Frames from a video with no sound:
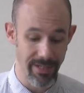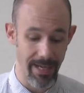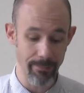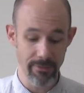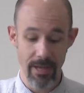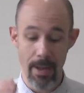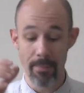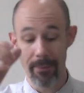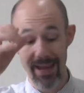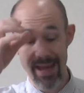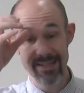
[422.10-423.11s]
times, but
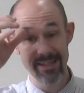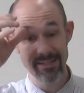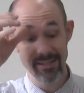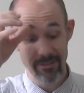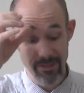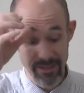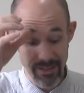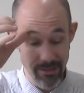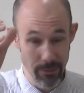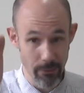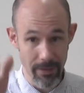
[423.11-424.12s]
by
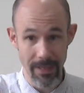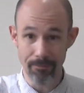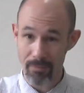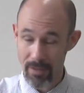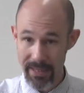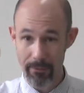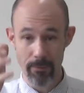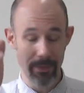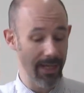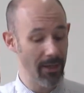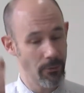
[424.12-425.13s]
1873, they were
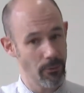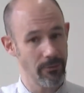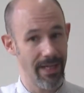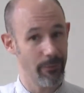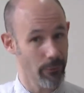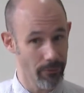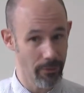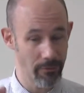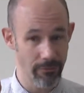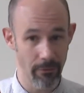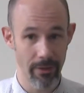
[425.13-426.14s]
being called out
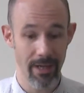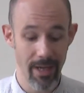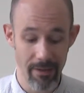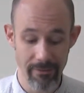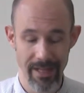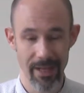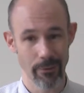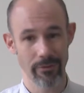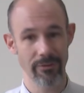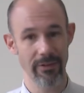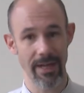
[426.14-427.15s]
almost
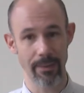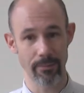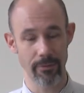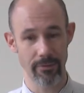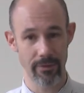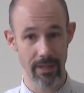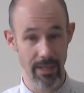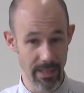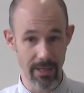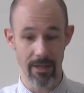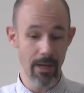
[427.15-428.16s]
4,500 times a
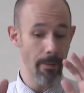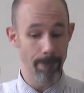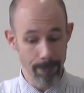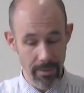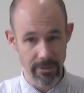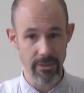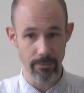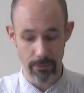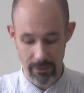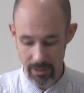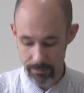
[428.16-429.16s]
year. Much
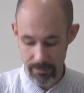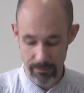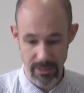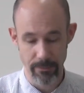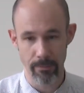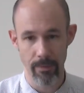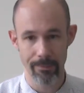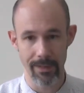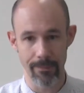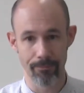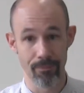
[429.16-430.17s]
more common, much more
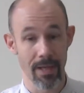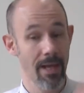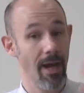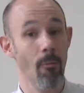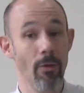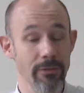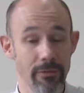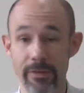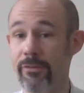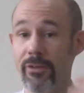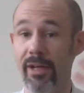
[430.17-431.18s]
popular. And once
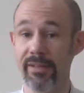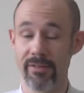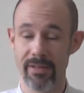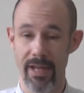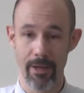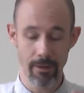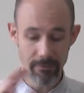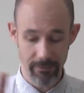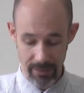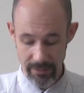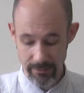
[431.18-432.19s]
this started to take
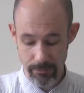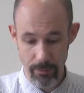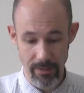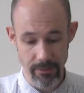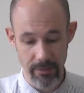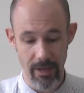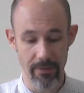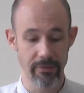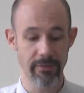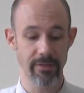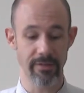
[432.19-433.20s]
off, it spread to
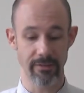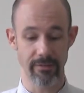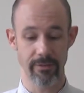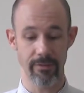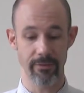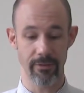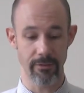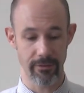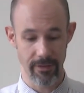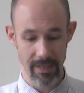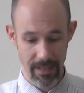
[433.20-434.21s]
other cities, of
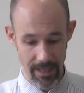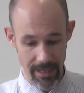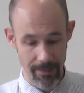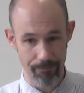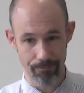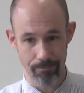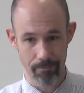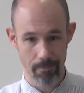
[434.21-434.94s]
course. Um,